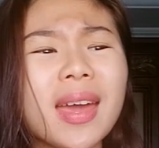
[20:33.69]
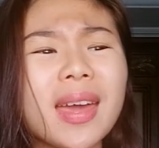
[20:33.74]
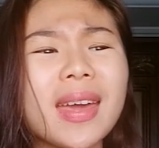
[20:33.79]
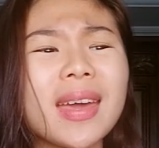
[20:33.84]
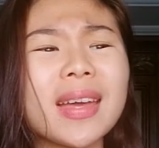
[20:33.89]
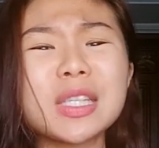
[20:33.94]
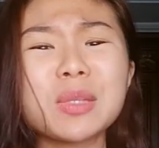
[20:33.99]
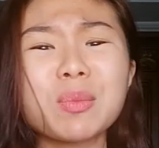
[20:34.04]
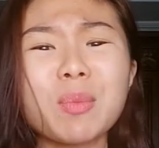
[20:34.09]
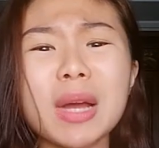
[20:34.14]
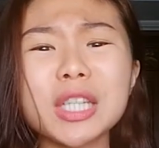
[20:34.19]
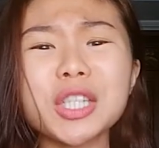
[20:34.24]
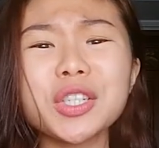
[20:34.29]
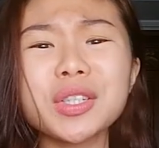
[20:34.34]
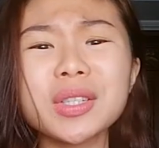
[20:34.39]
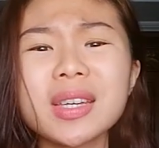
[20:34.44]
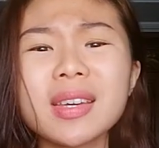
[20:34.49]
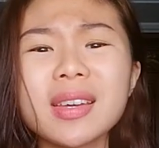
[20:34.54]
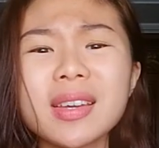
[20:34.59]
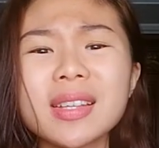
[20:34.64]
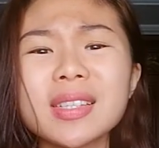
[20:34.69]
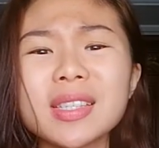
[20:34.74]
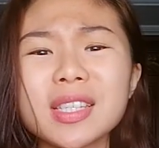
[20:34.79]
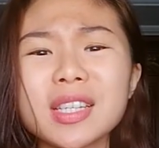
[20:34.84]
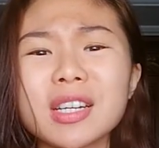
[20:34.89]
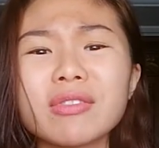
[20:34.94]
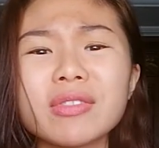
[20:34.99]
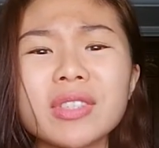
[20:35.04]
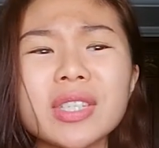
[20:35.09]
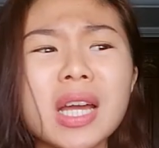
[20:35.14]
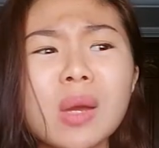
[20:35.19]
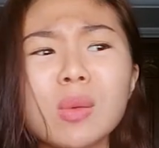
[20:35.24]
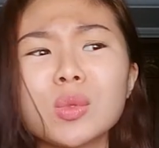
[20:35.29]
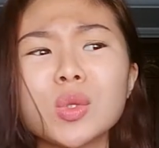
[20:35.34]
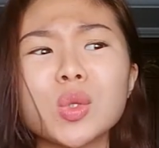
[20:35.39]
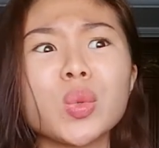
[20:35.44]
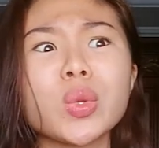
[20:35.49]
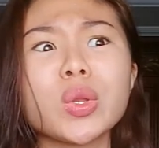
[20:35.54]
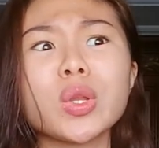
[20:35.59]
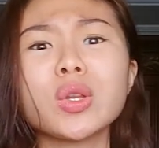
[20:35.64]
Especially in tough
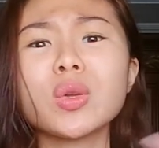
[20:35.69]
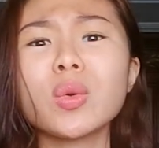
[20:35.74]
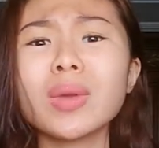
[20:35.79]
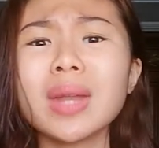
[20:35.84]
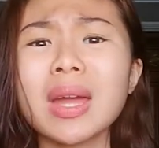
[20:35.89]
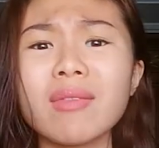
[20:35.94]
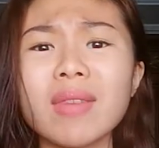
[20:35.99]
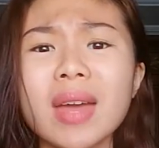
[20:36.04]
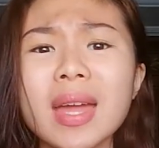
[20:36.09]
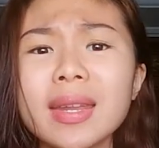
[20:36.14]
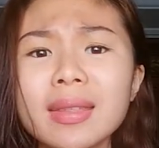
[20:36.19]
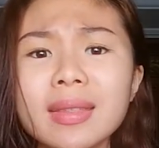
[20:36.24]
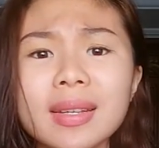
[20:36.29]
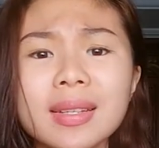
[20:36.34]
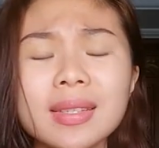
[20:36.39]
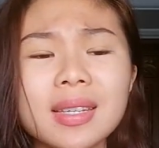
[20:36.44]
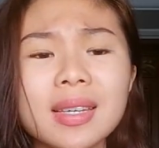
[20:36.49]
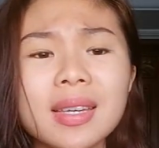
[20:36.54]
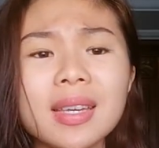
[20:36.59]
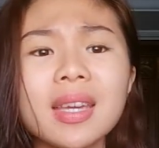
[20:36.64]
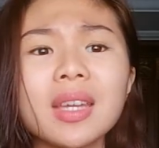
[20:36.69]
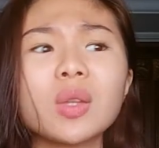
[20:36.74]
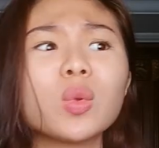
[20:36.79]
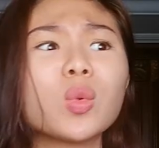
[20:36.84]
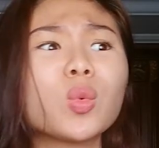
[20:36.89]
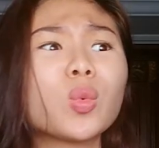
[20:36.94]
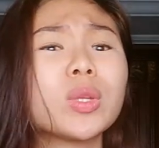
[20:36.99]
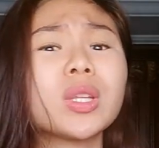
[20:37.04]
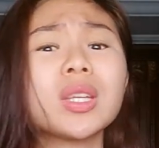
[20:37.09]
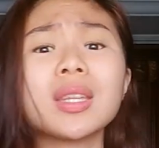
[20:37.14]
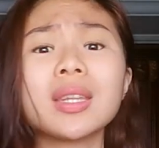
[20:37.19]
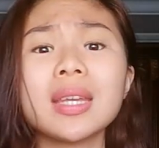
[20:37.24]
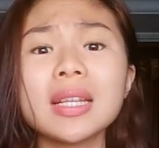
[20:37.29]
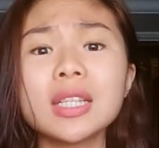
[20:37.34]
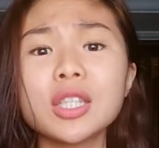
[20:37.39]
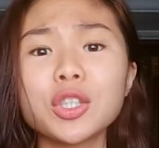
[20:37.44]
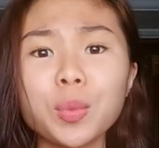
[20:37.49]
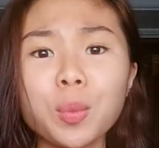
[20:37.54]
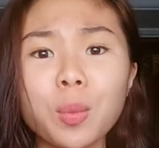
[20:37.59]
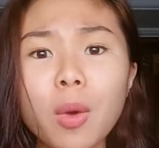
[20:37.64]
times when you don't have anything to eat, when you need
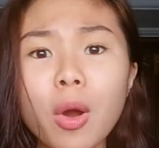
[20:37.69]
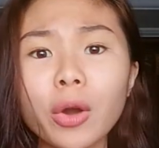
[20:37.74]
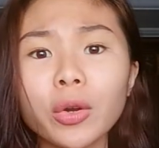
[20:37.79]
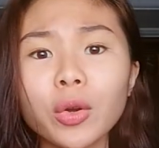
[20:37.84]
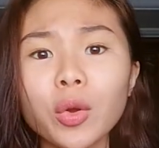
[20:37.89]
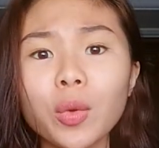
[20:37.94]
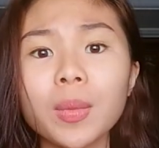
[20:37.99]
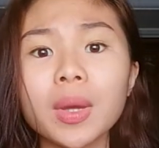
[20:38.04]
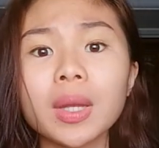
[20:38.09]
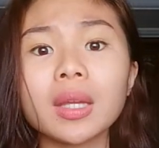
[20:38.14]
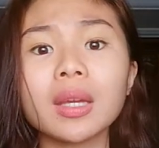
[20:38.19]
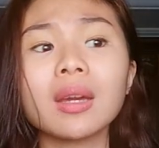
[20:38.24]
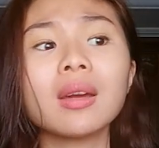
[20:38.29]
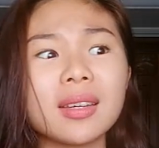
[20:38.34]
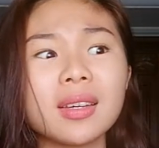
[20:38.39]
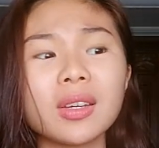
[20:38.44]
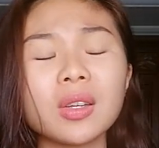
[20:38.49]
to borrow money,